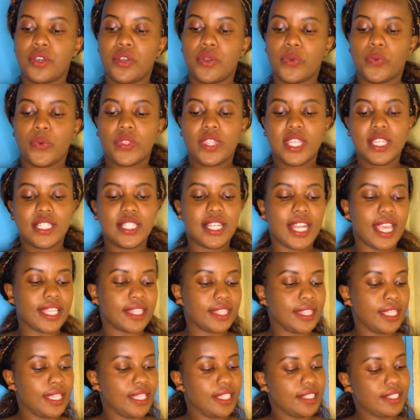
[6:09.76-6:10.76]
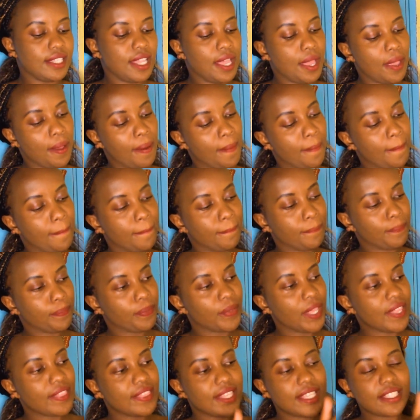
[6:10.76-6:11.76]
we did like this
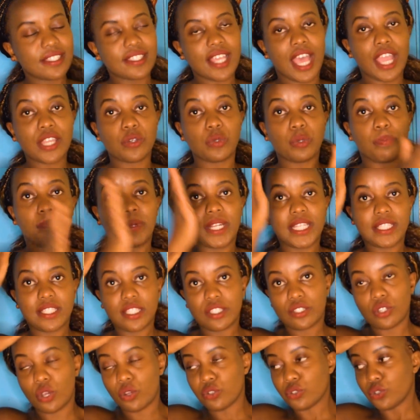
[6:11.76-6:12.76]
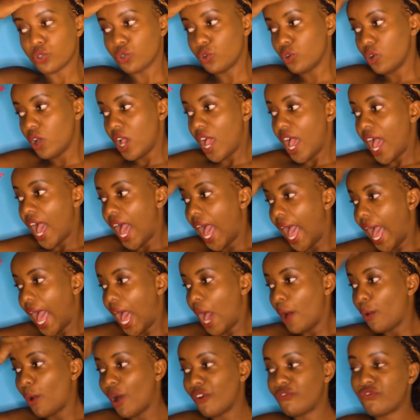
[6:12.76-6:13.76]
side, we place it onto
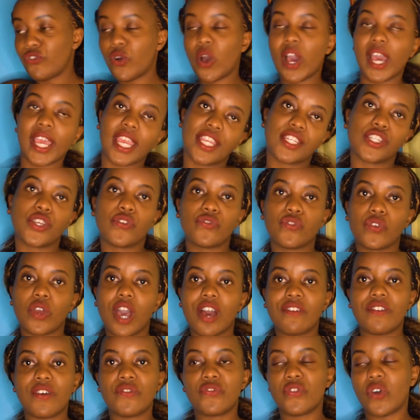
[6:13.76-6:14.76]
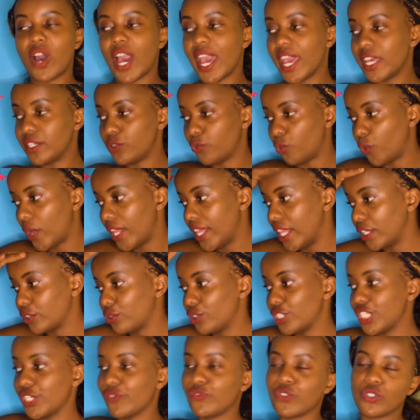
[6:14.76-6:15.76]
our forehead. If you have a forehead, well and
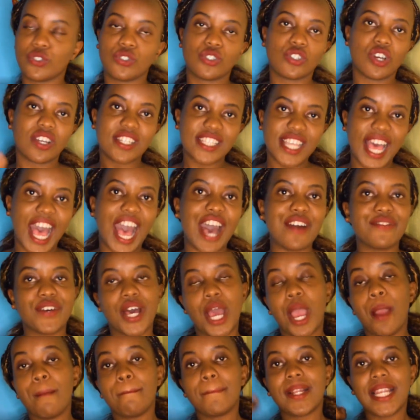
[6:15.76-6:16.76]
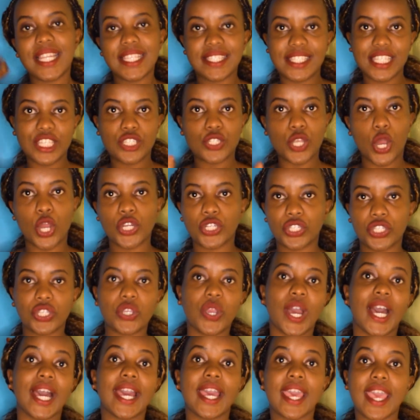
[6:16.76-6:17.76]
good. If you do not have, place it on
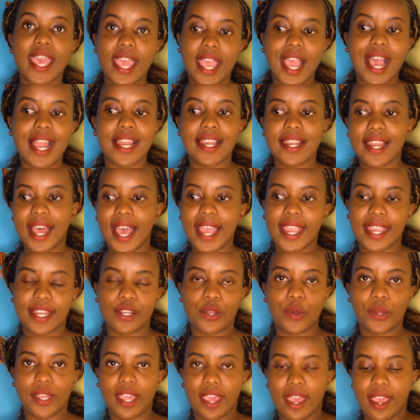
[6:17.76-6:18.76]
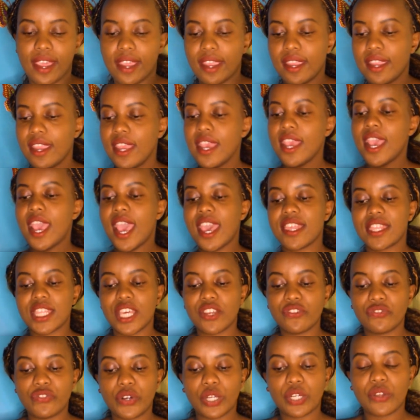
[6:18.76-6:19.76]
your hairline. Okay, and
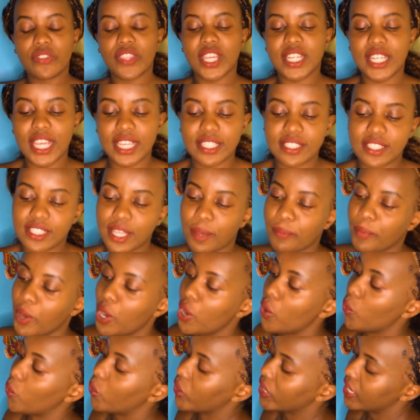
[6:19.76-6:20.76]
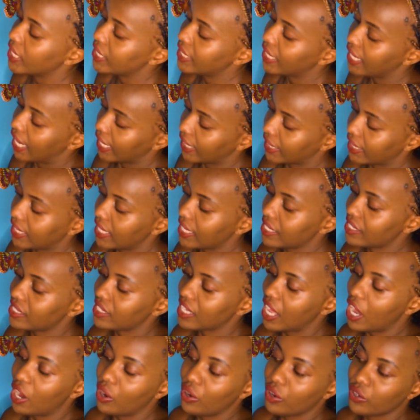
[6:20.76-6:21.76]
then follow the next step. We did like this.
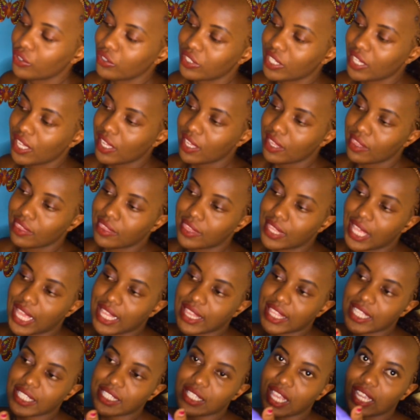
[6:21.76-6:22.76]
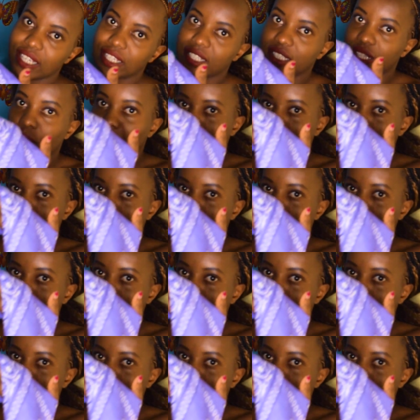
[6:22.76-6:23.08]
Now you see this side is the